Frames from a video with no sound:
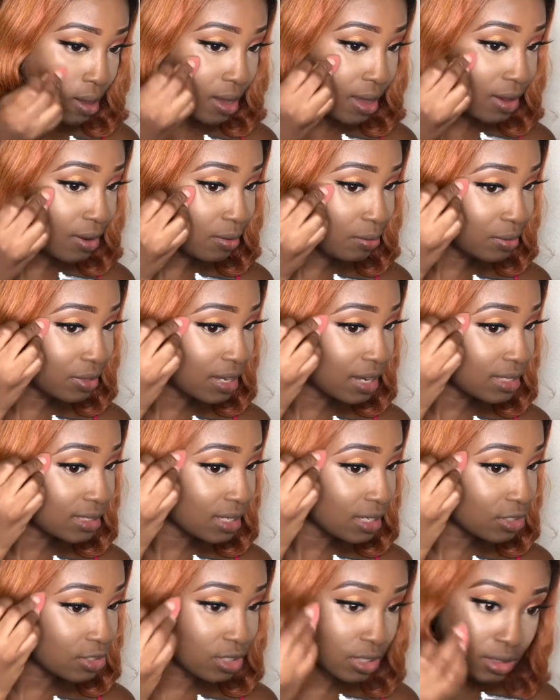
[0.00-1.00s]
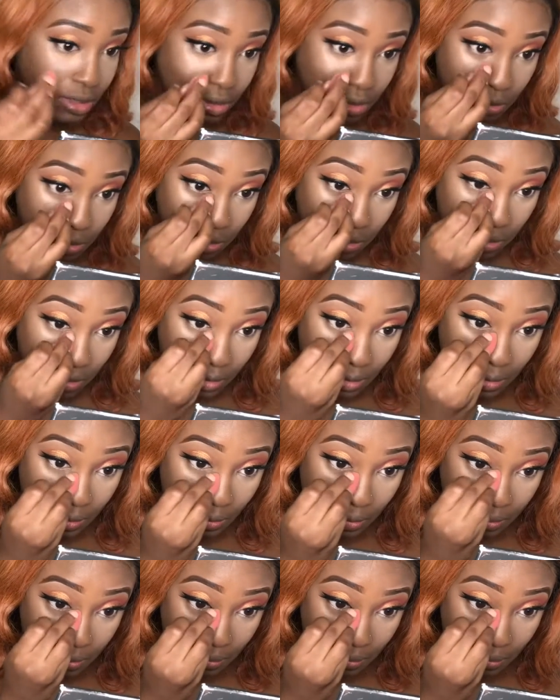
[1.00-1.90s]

I hope you guys are enjoying this tutorial.